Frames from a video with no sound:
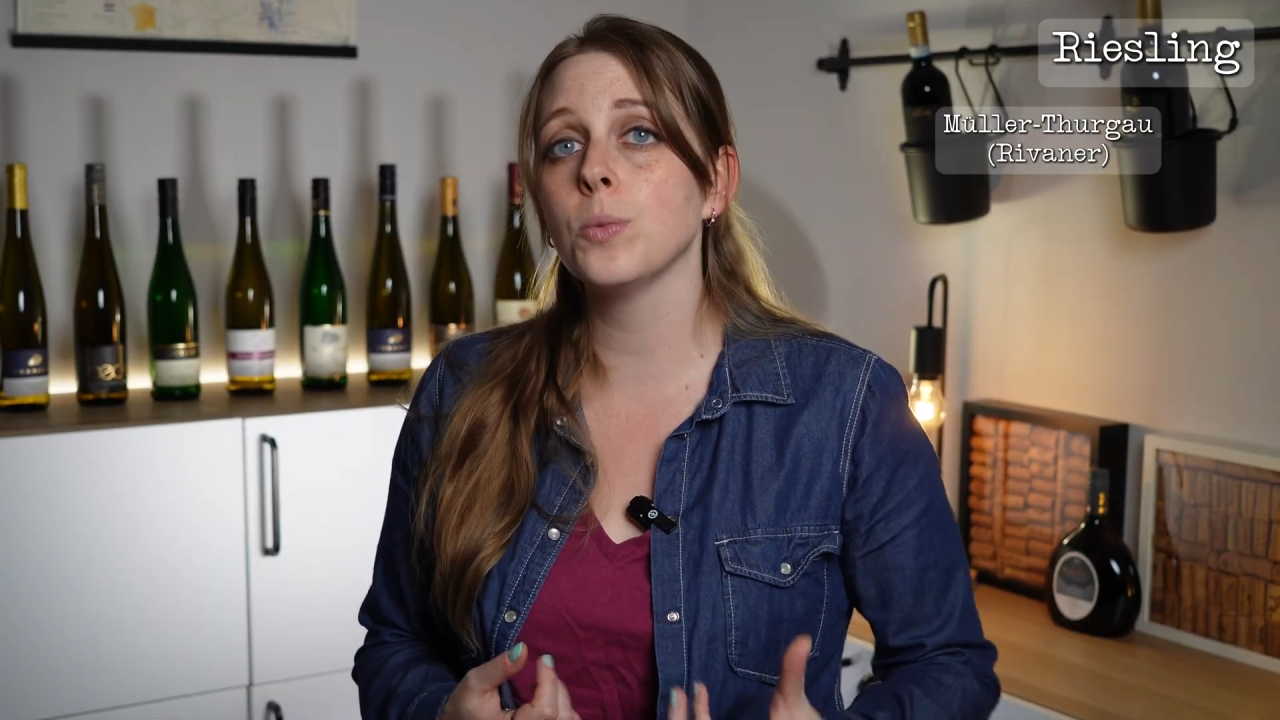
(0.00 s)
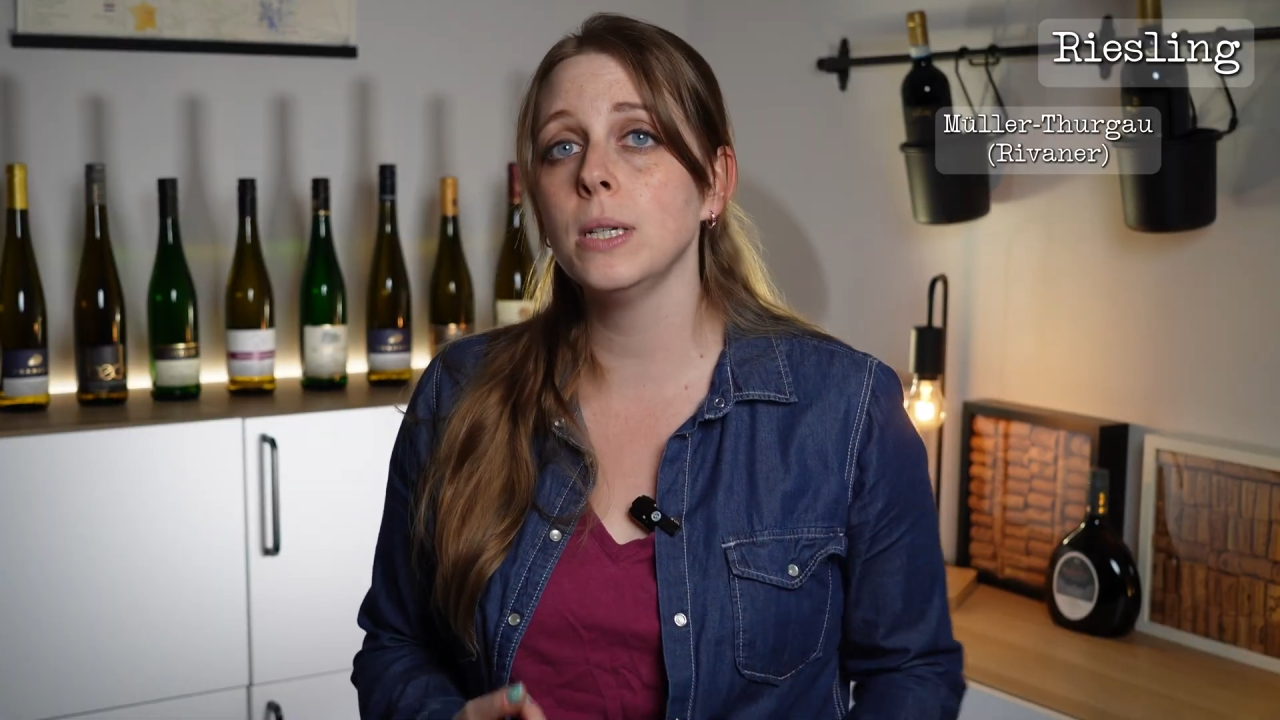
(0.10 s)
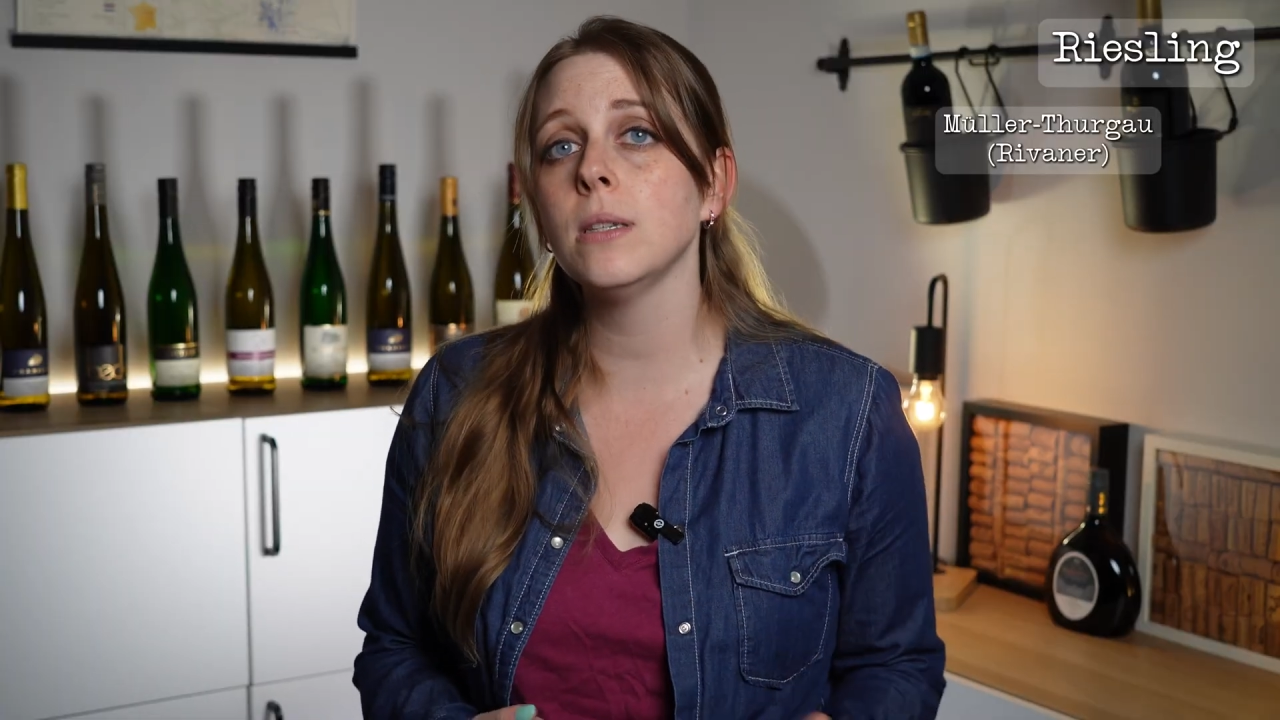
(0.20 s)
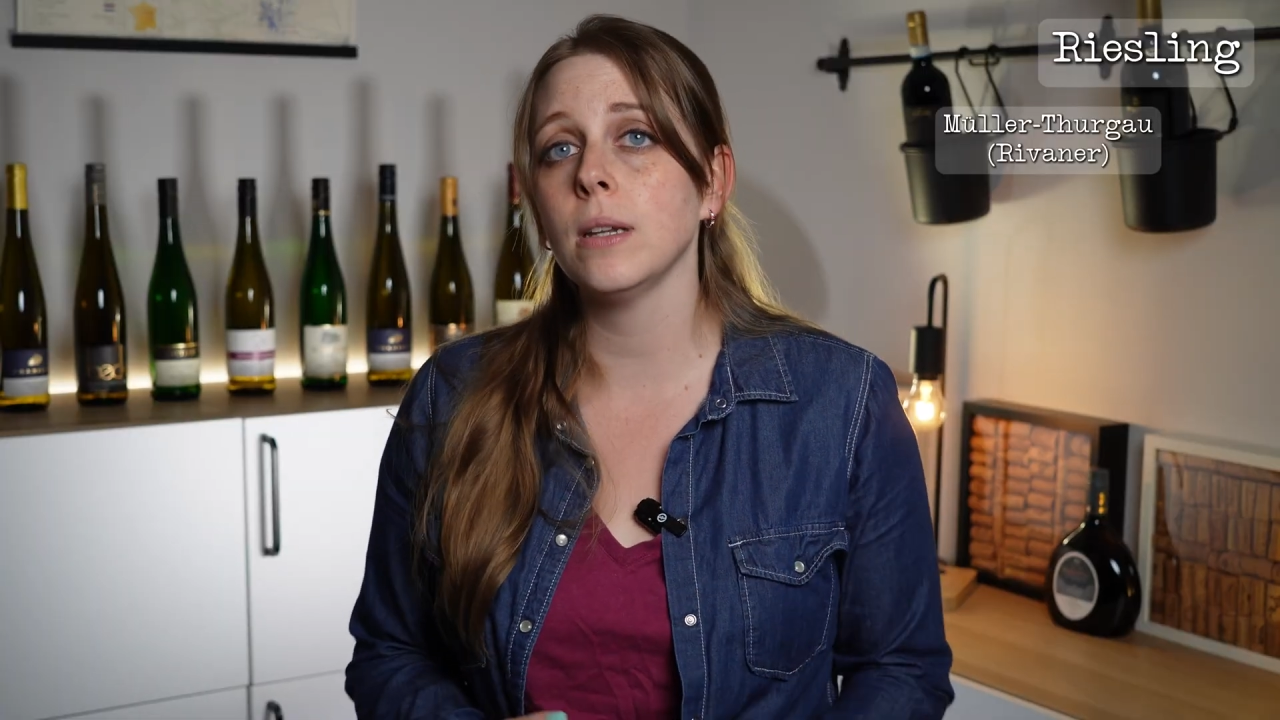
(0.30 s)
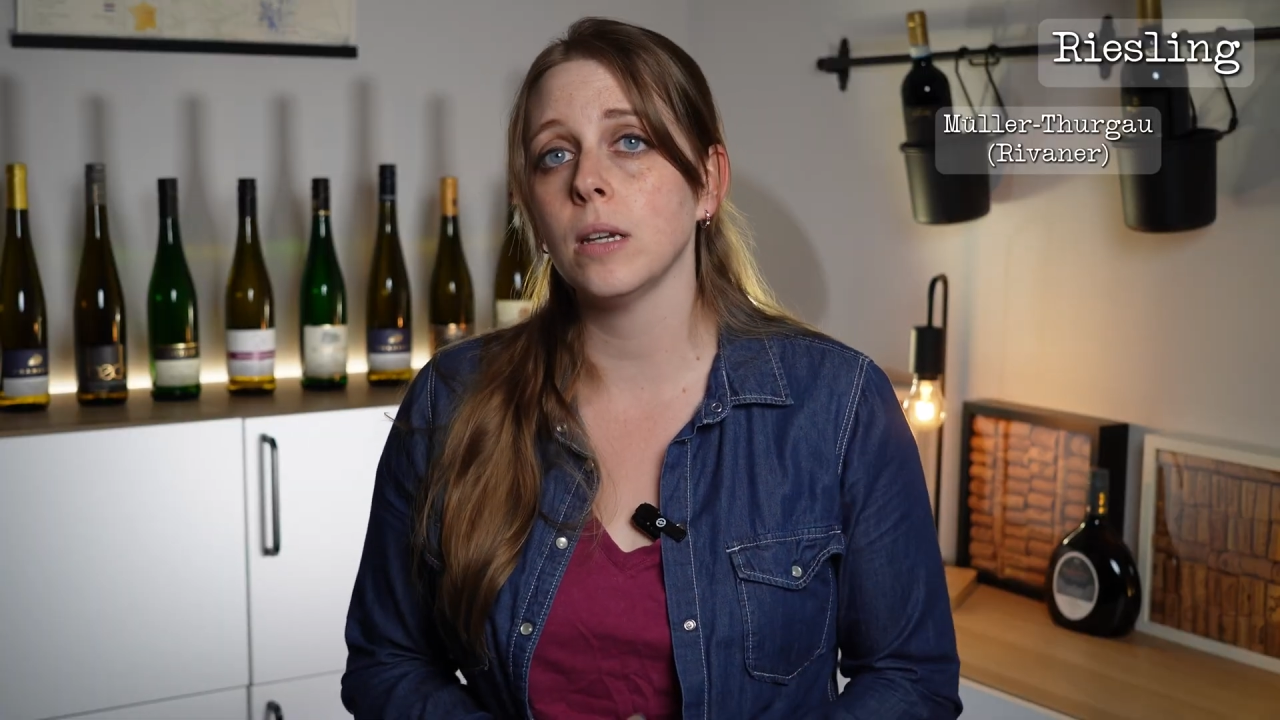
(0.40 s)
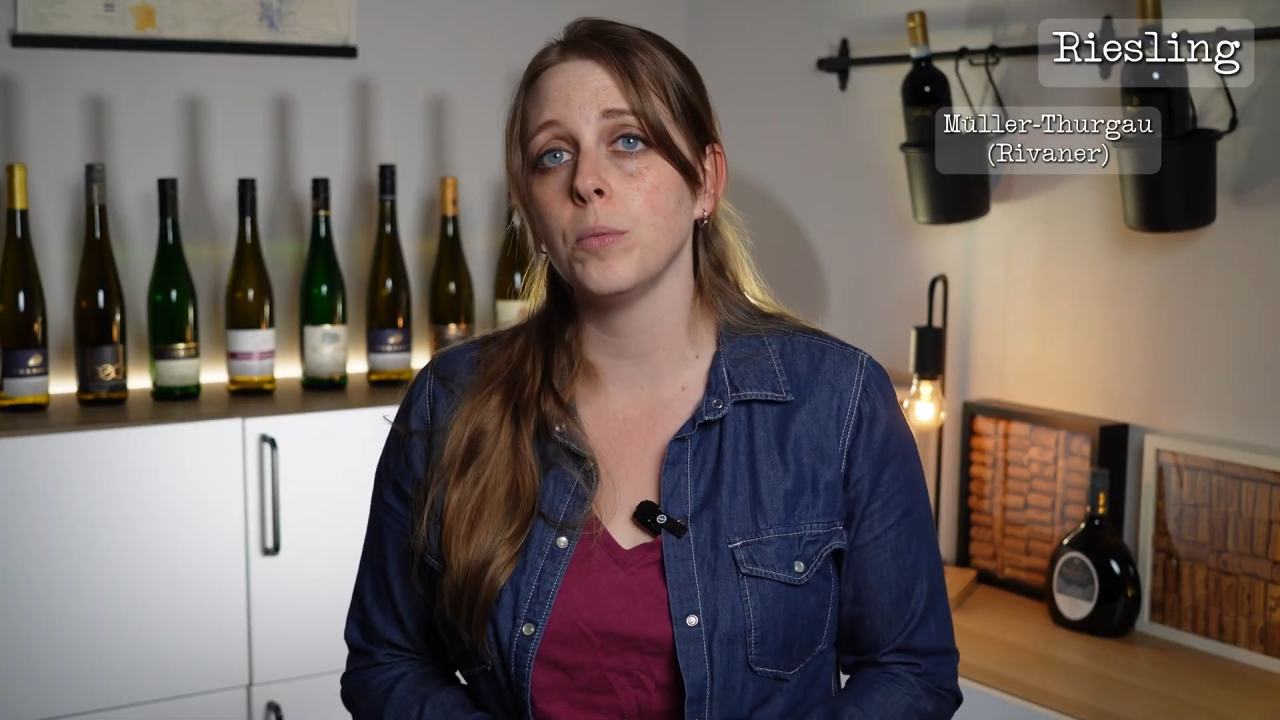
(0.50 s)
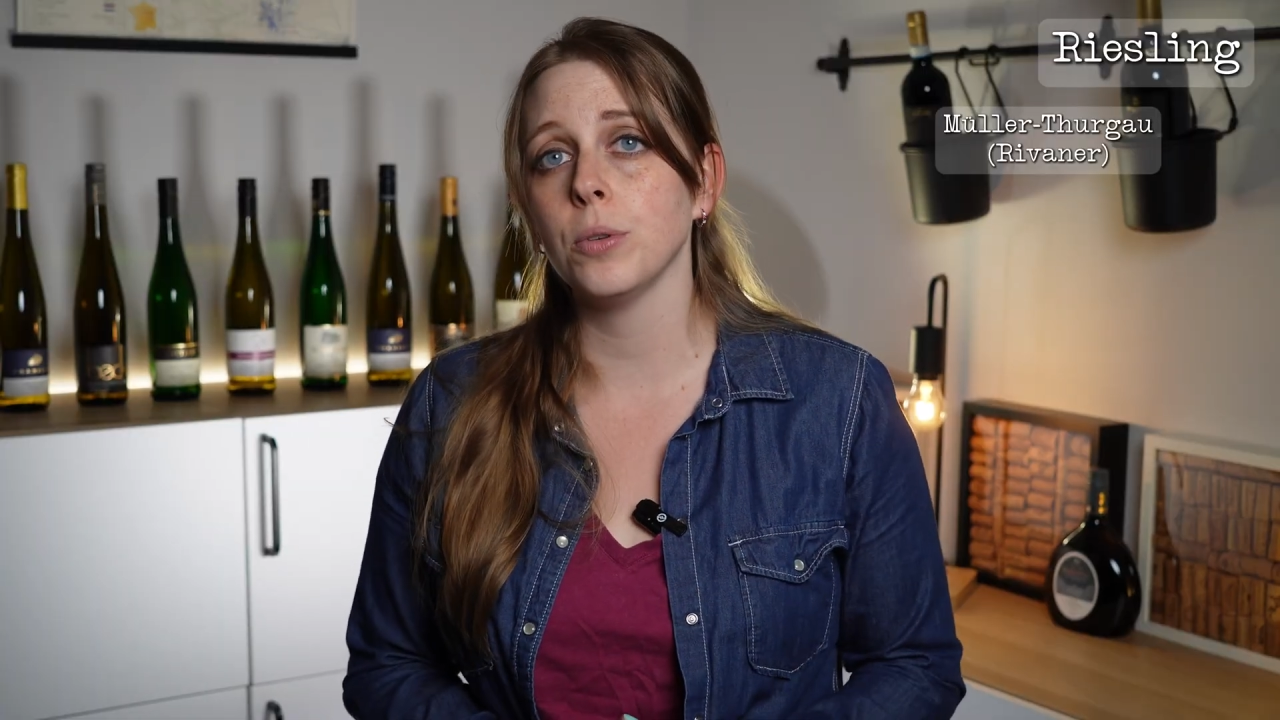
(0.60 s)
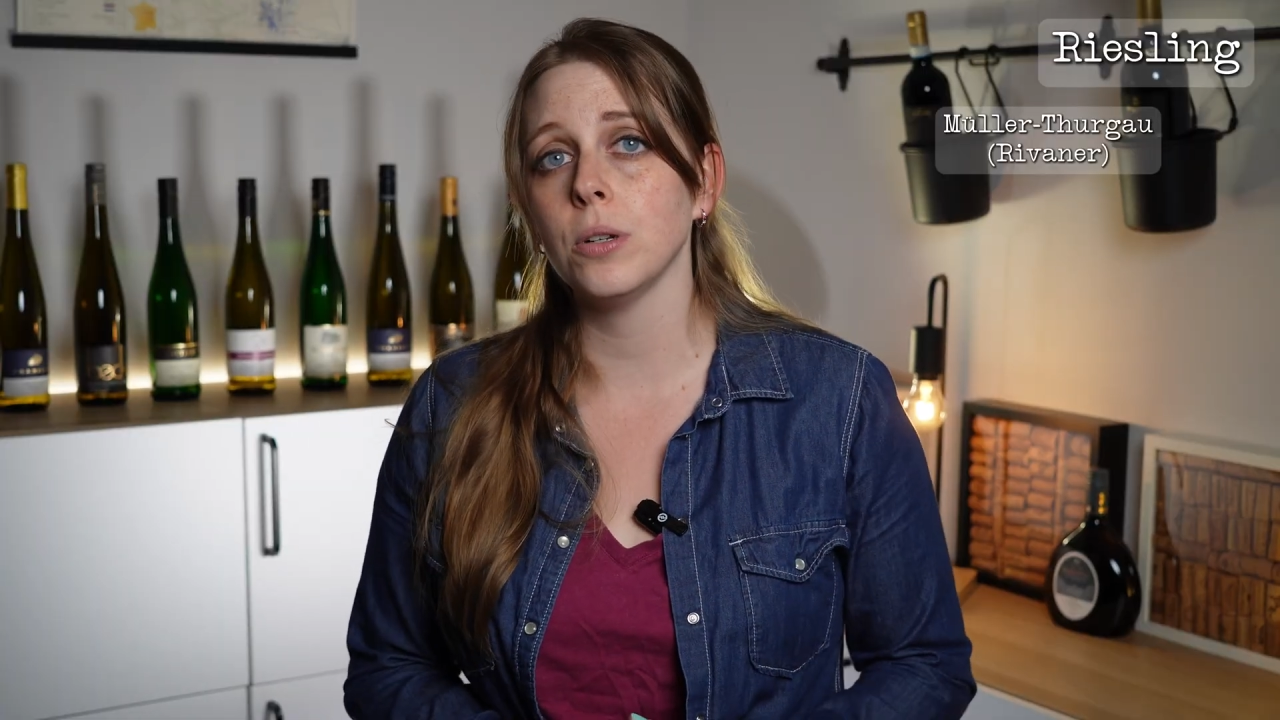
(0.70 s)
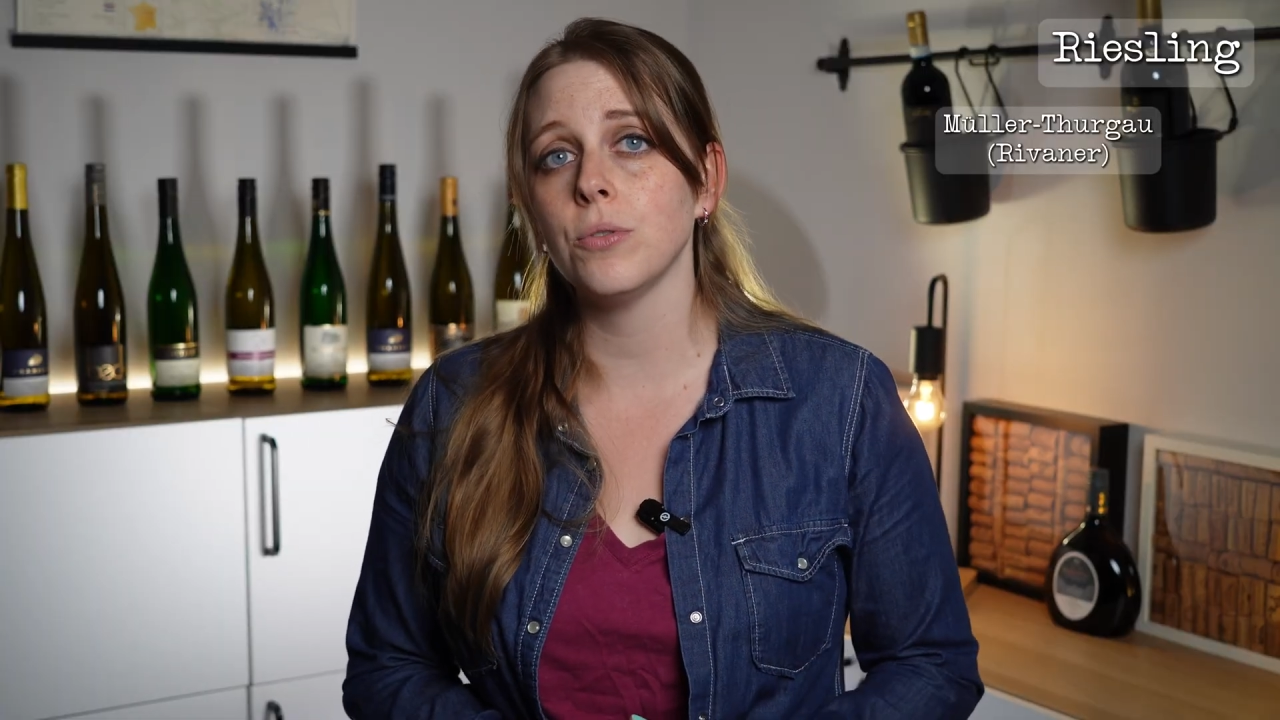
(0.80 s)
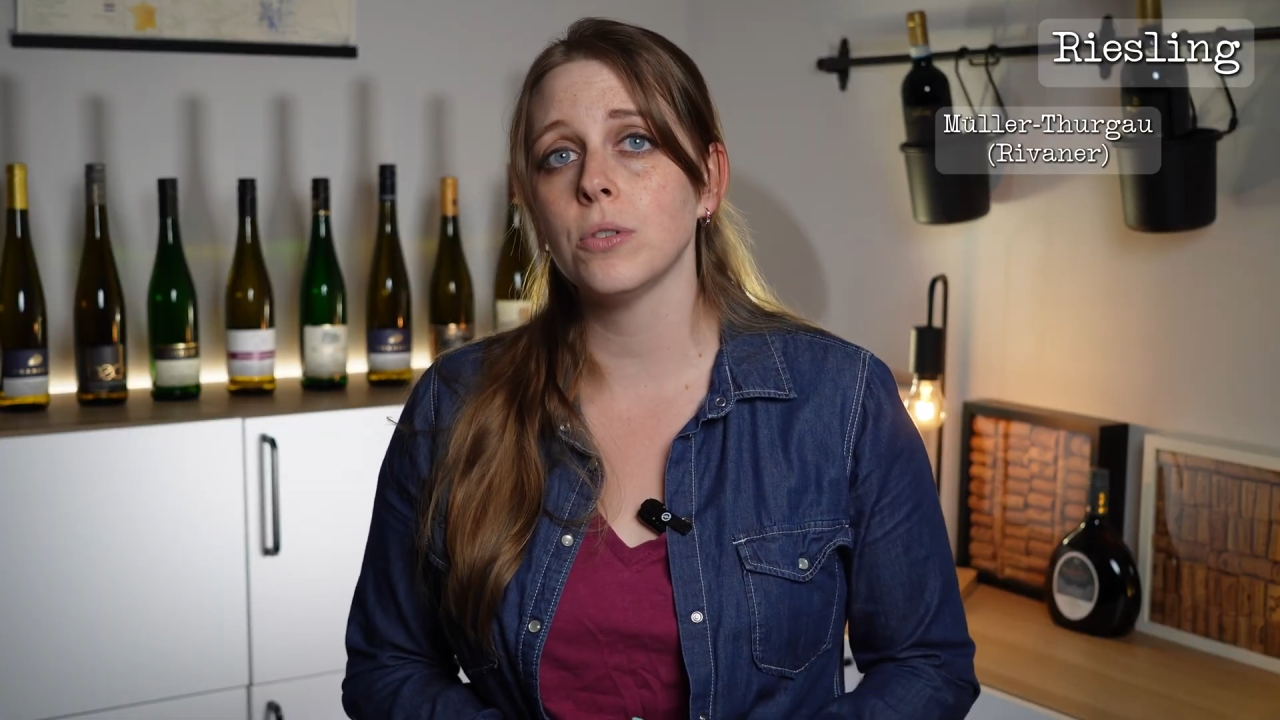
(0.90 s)
Riesling can
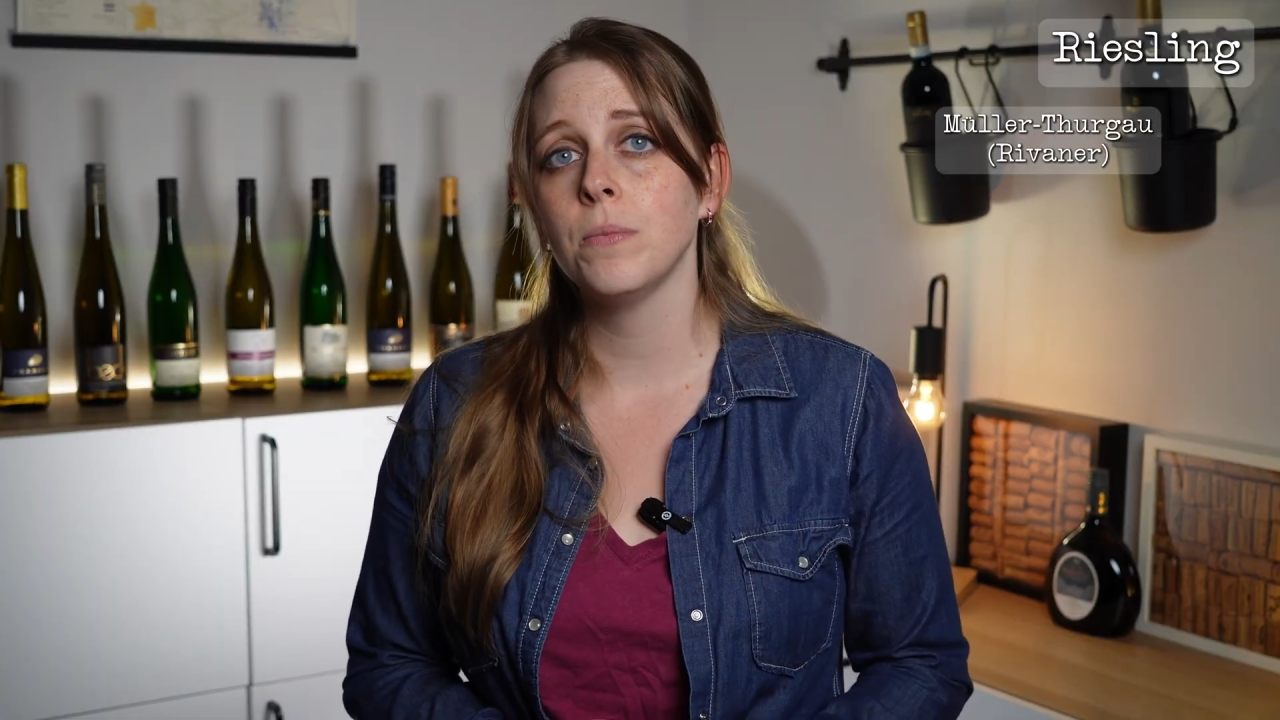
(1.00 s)
produce.